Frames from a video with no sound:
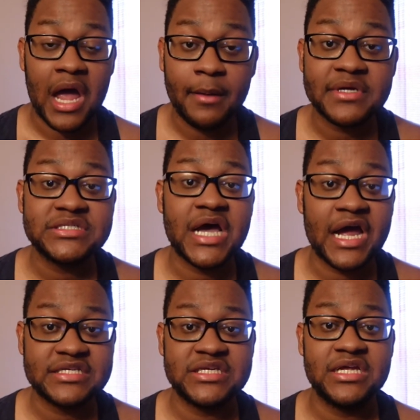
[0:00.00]
I'm
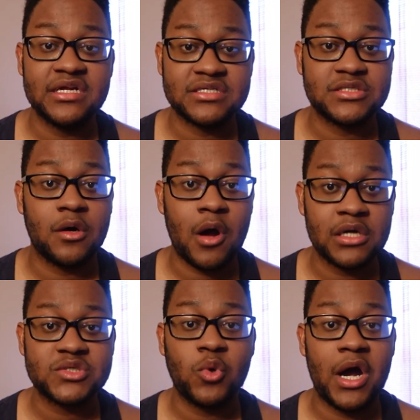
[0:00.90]
excited to see this. So,
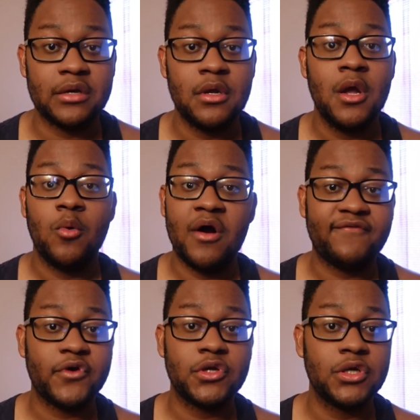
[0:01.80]
HawkSquad, without
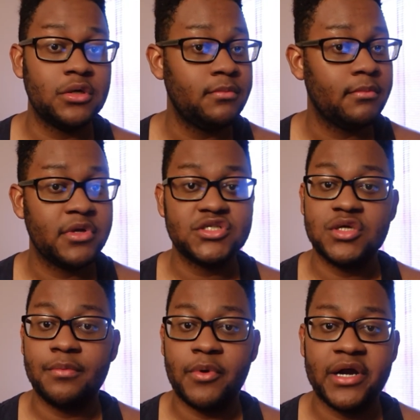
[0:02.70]
further ado, let's
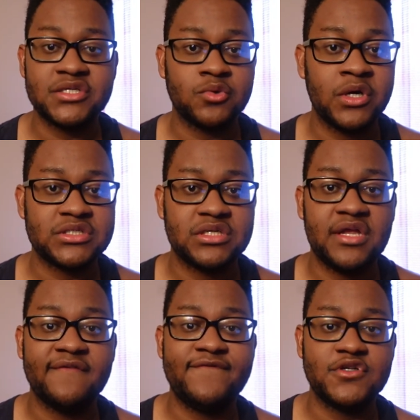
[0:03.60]
jump right into it.
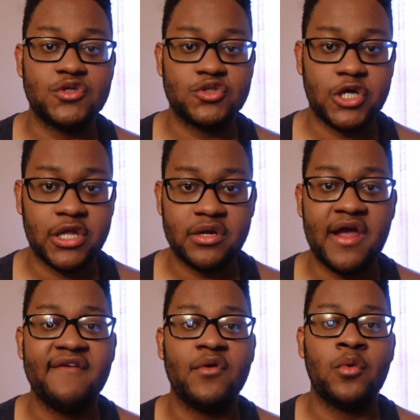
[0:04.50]
The official trailer of
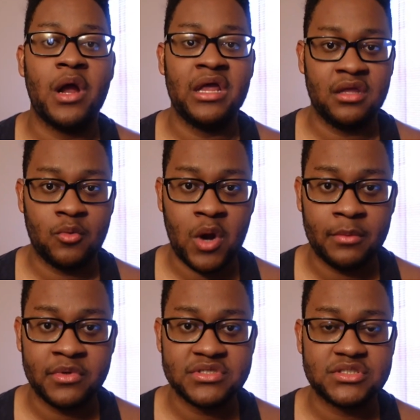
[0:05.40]
Alien
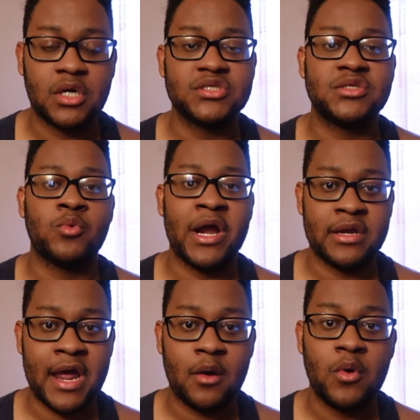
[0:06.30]
Romulus starts right
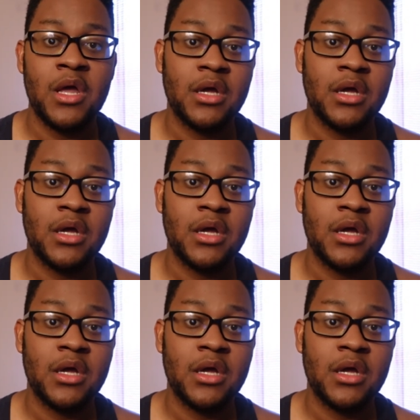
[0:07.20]
now.